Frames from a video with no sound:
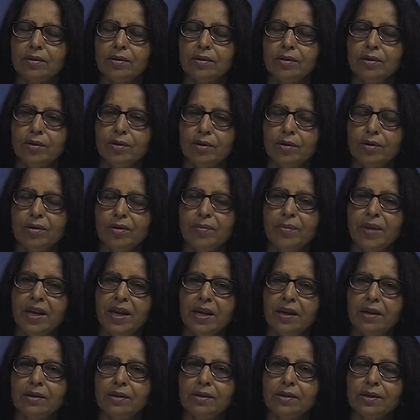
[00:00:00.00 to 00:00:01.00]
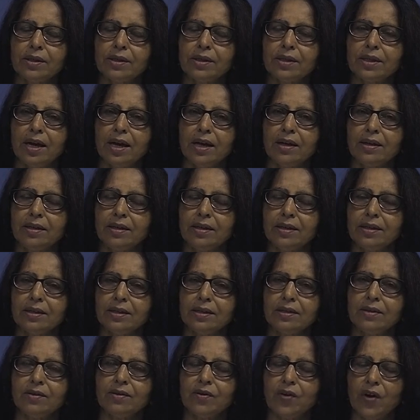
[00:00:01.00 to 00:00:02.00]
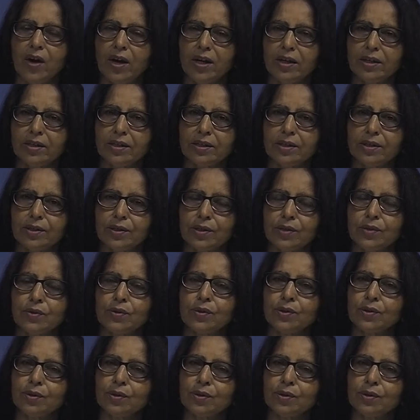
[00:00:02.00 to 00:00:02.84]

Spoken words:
or Euro-American societies in crisis to